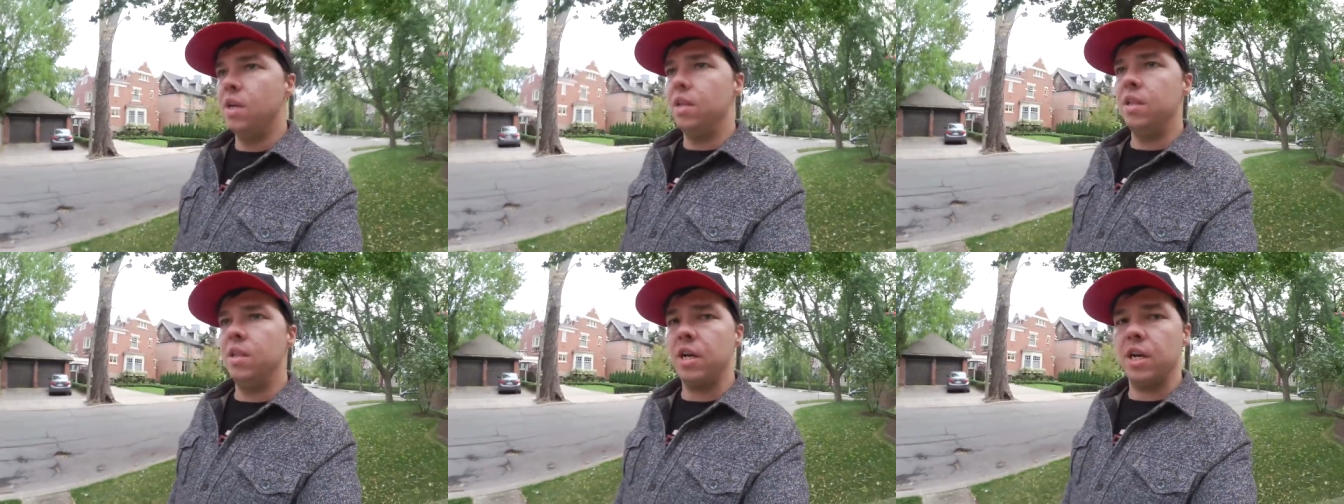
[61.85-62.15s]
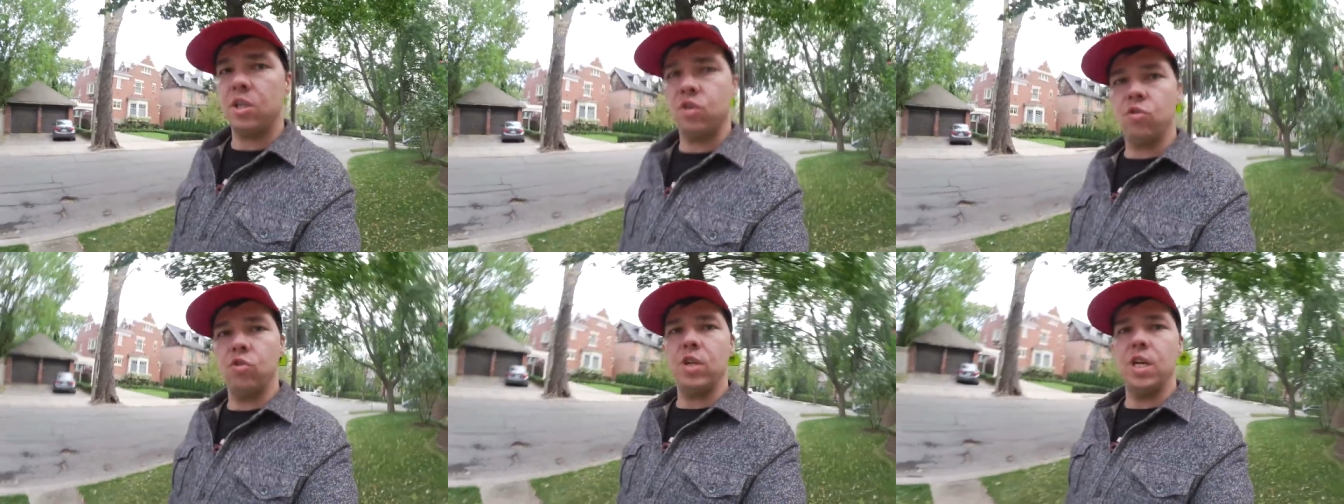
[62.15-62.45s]
the
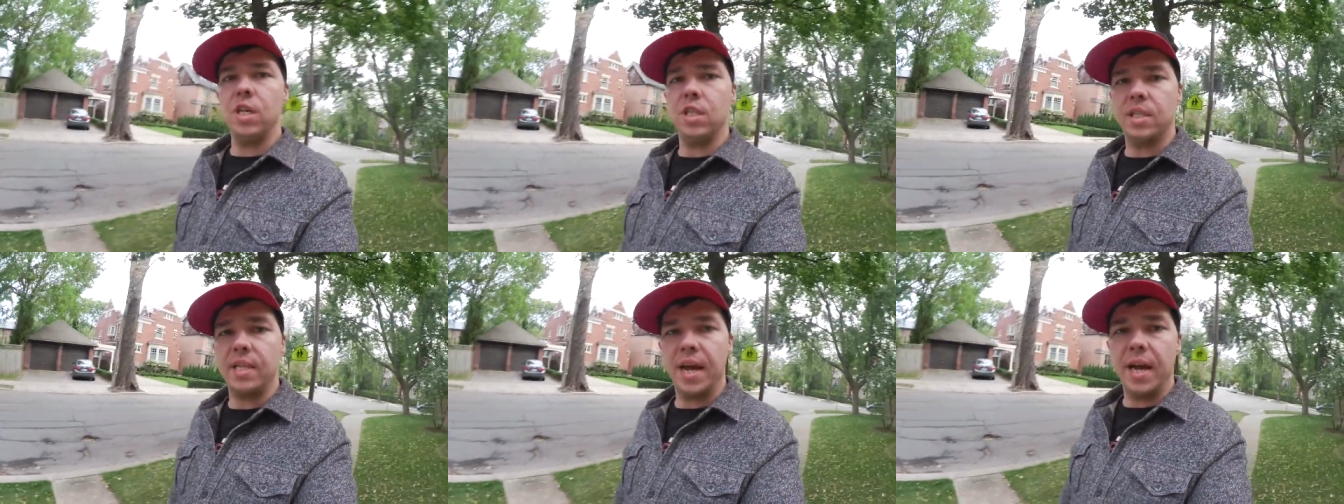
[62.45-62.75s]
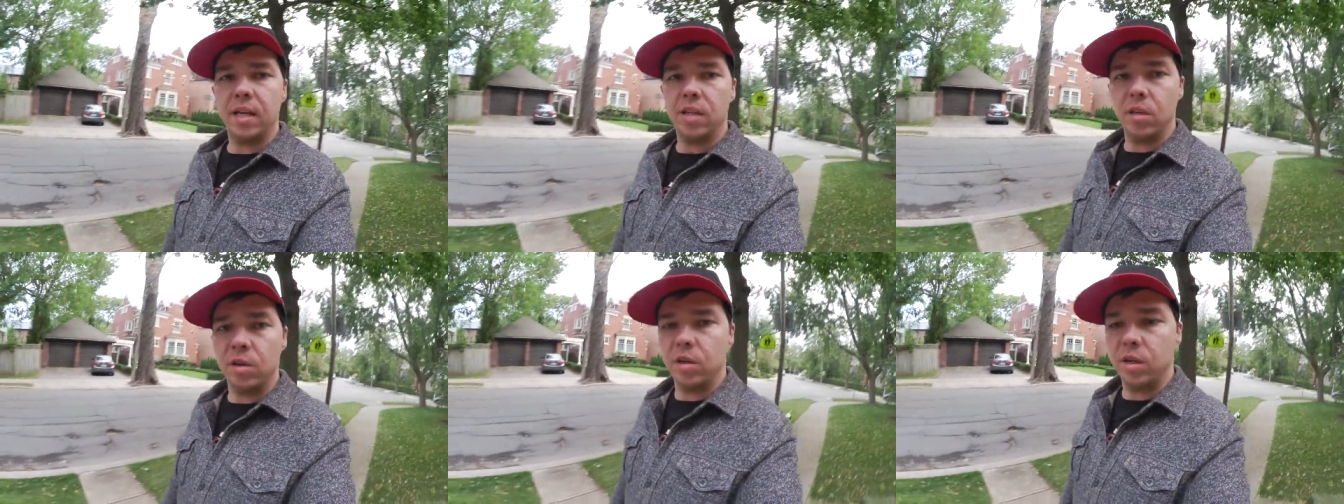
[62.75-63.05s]
extra days
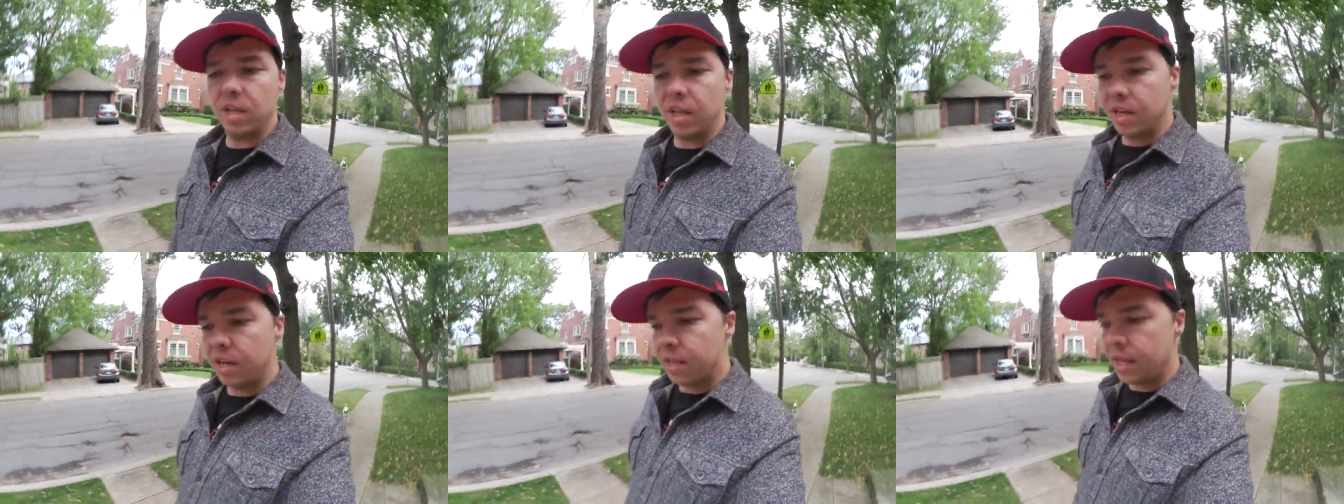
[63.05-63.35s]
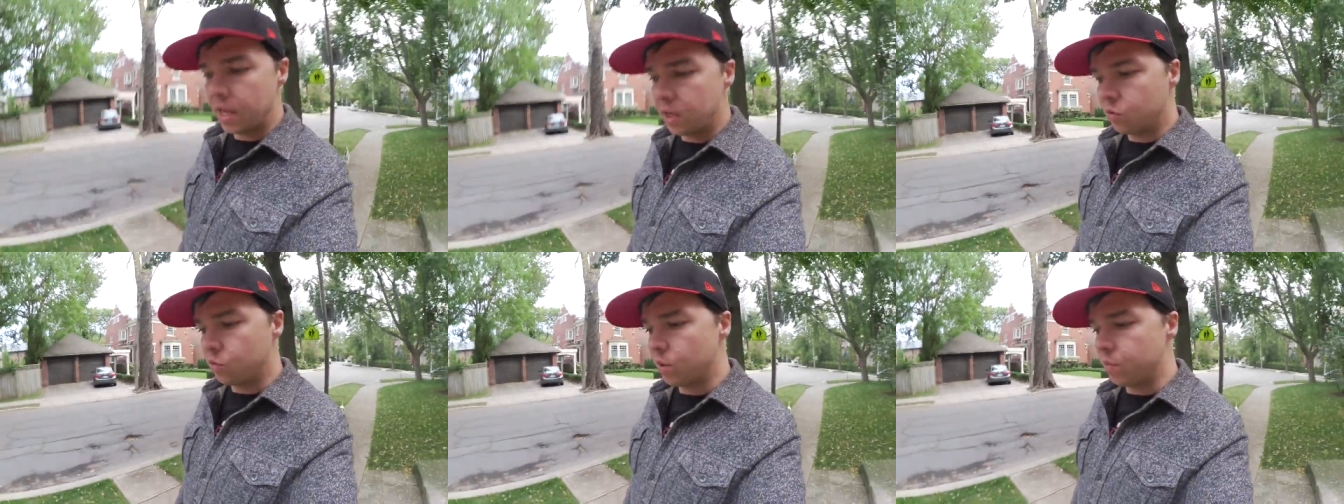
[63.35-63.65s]
tacked on to the end of
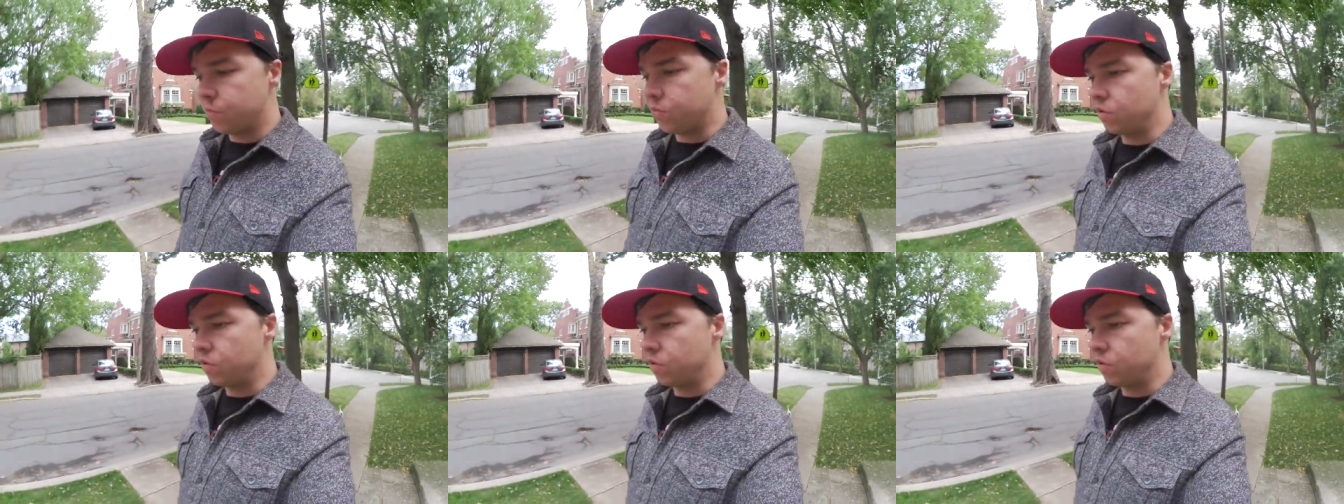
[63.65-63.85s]
that trip